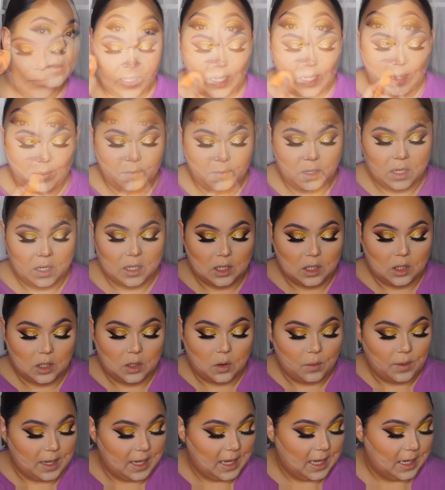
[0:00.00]
I'm gonna
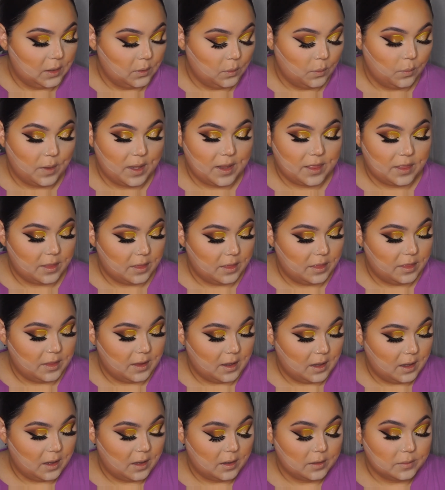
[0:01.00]
go in with
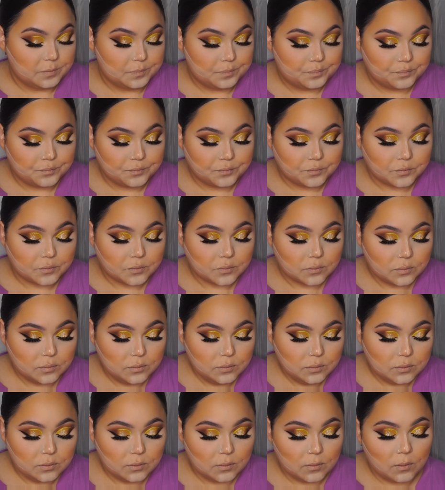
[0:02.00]
the
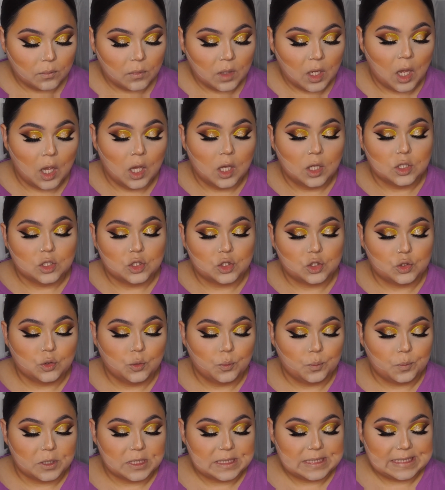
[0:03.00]

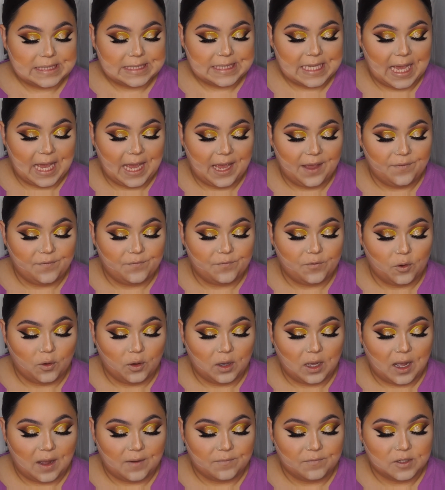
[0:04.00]
Super Stay Full
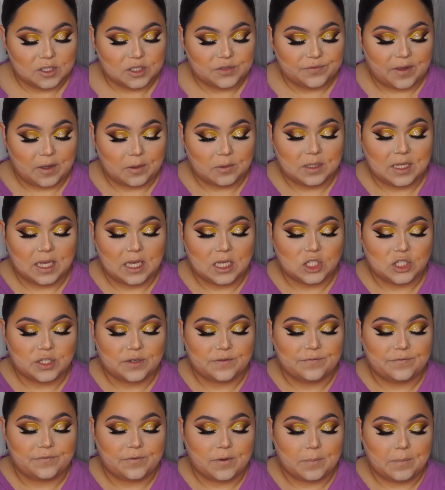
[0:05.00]
Coverage
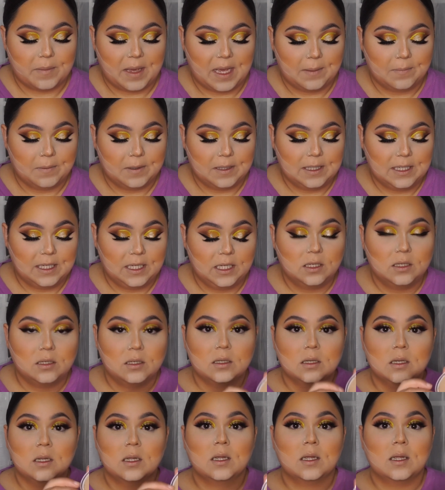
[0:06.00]
Foundation from Maybelline,
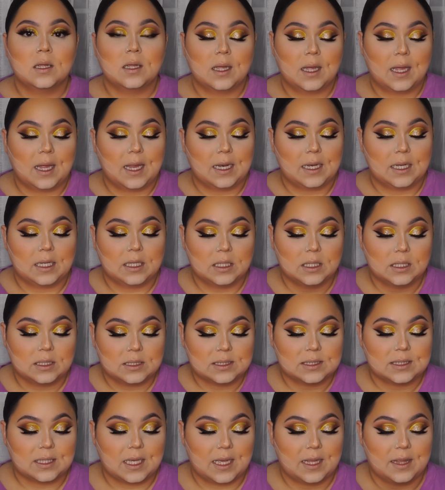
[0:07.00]
and it
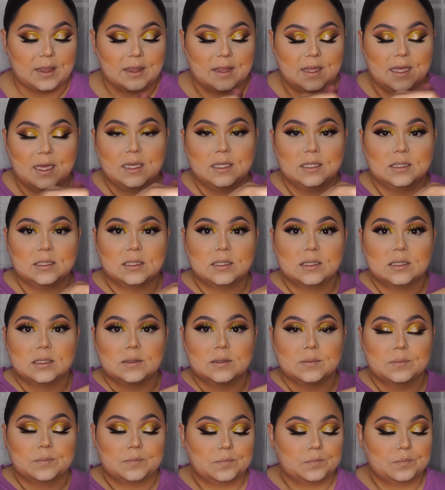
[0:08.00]
looks like this.